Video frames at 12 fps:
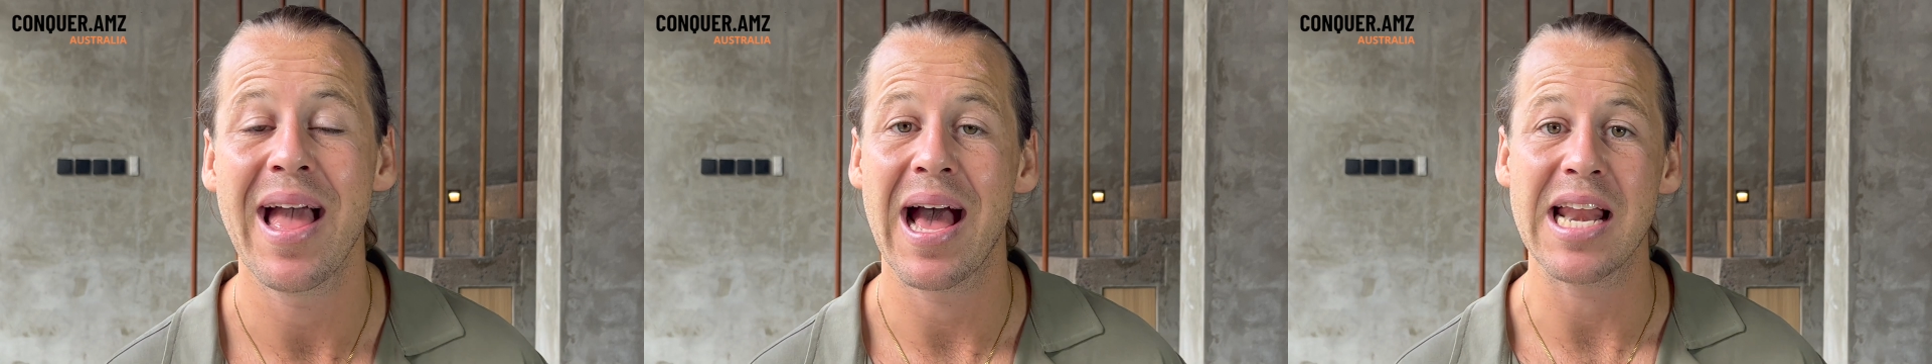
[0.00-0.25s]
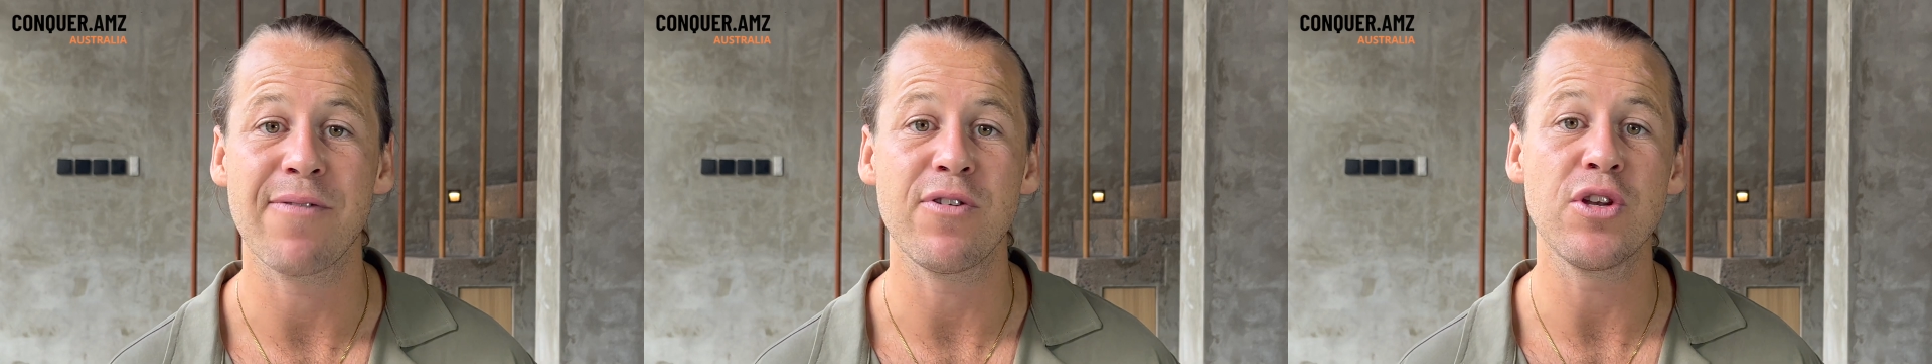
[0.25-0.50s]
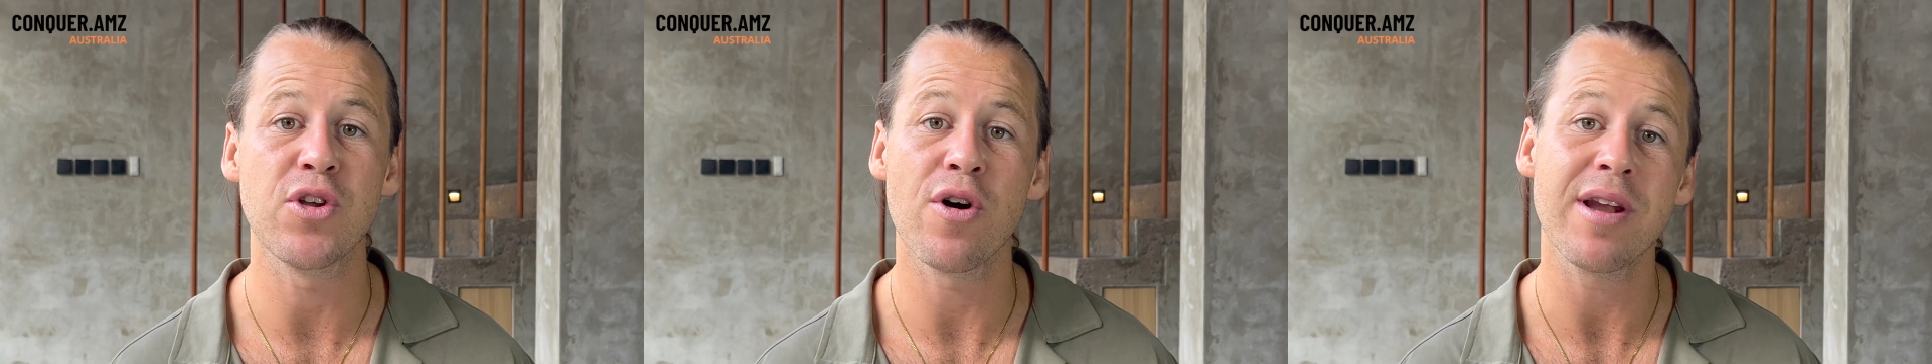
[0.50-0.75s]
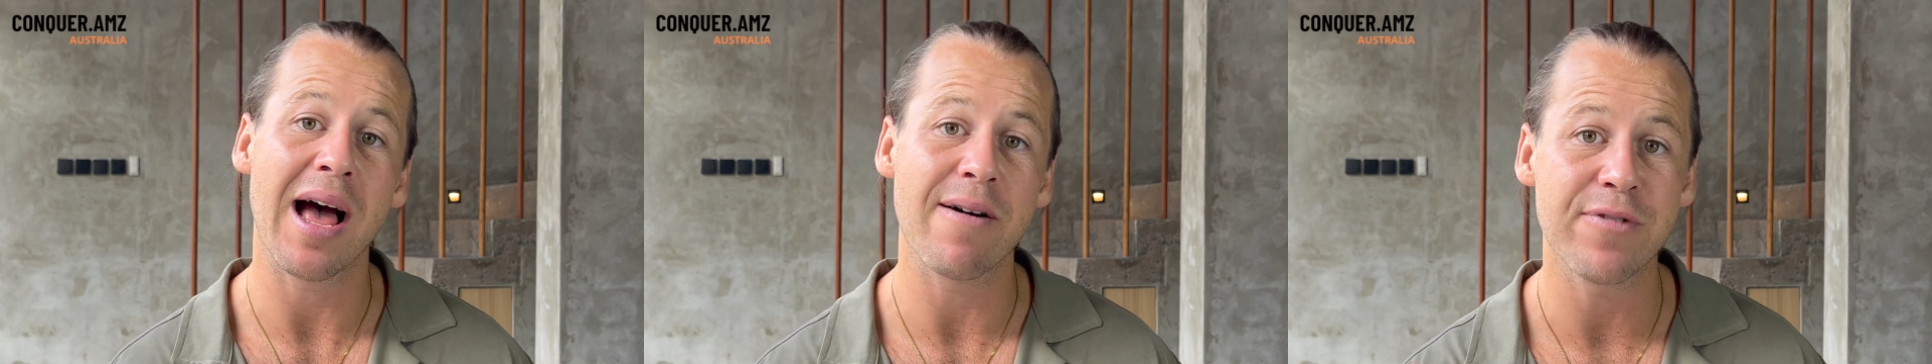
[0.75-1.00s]
And if you
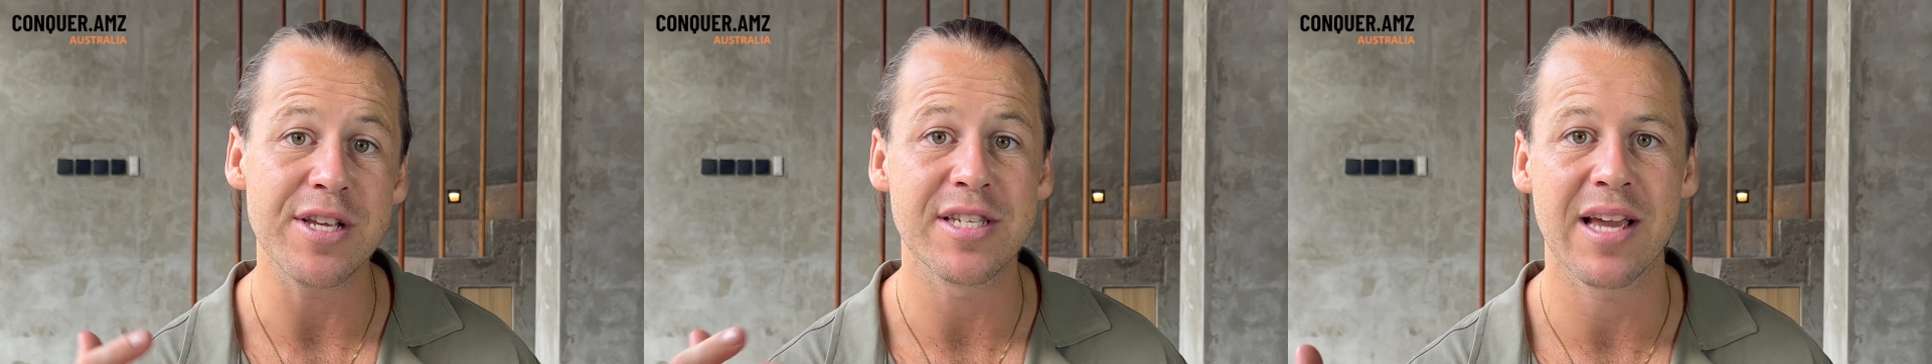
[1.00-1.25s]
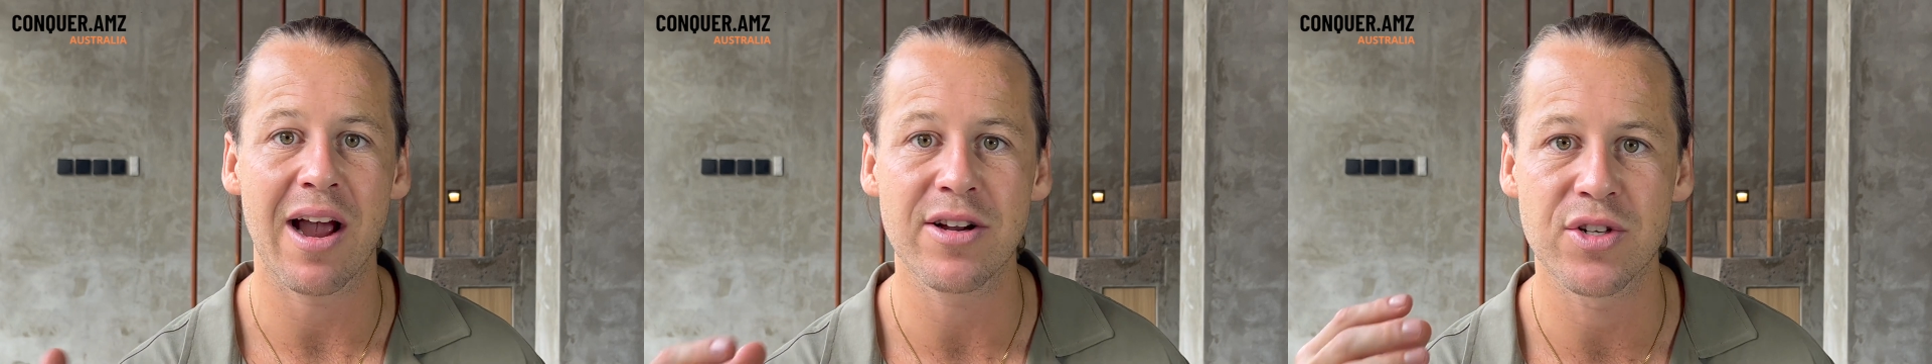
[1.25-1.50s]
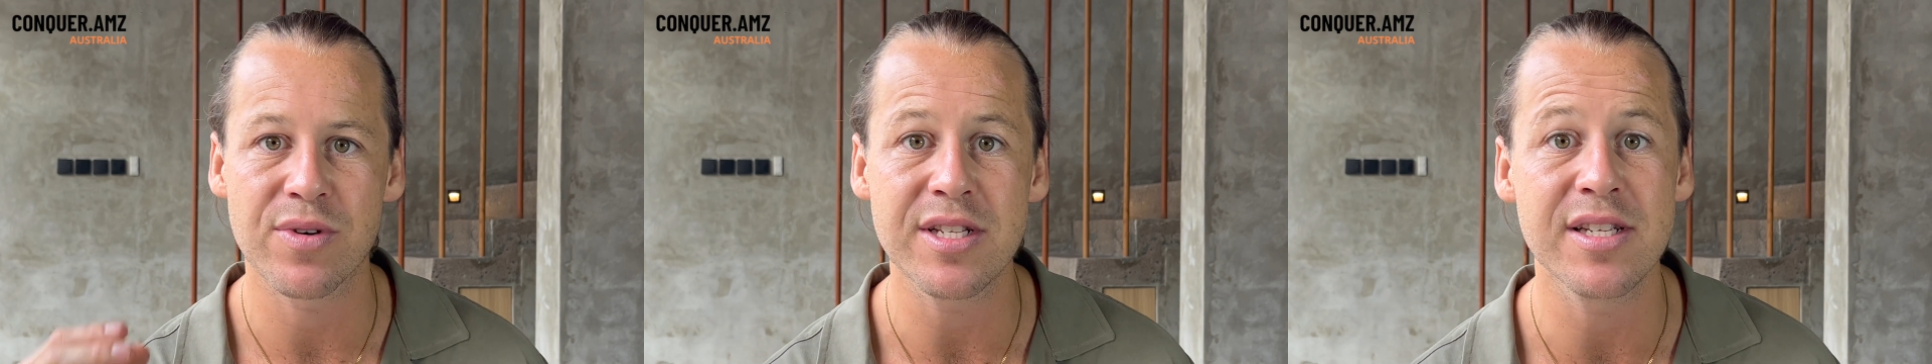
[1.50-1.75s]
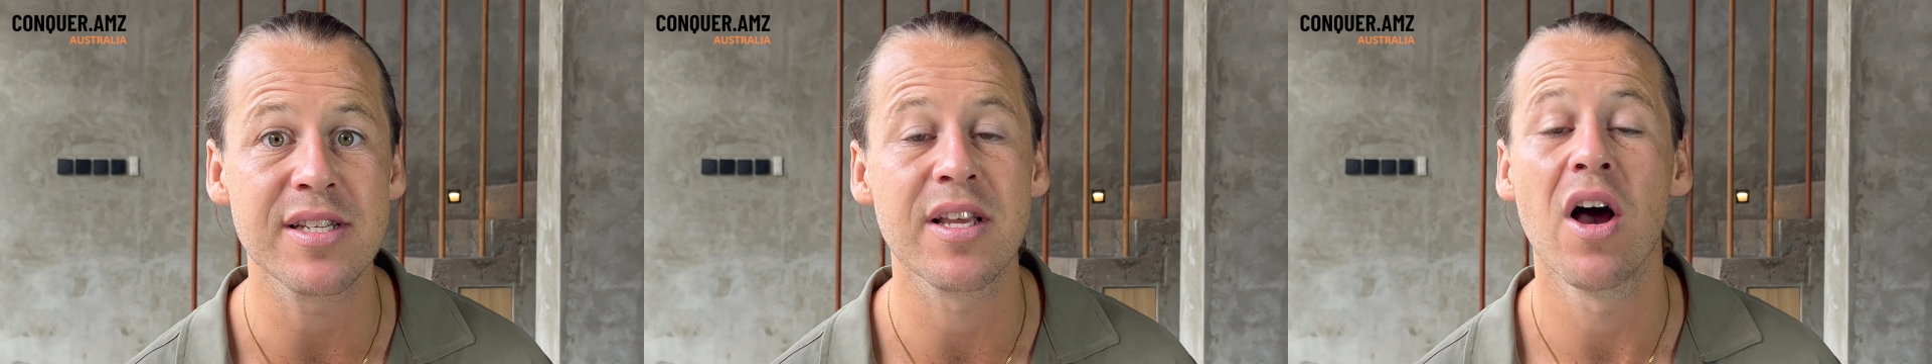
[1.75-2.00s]
don't have these
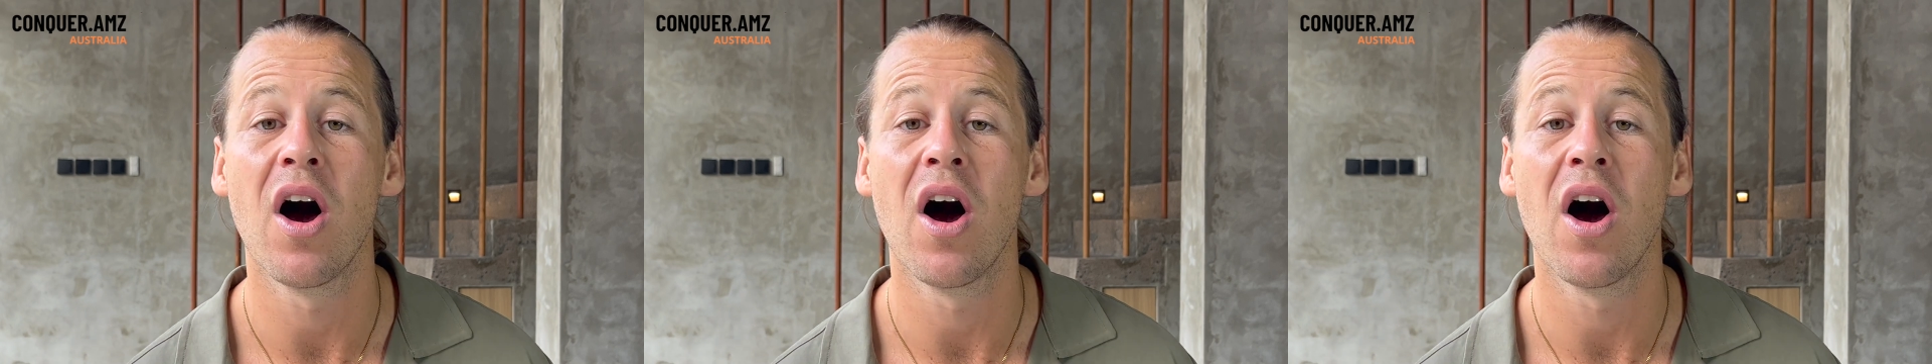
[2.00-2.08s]
characteristics,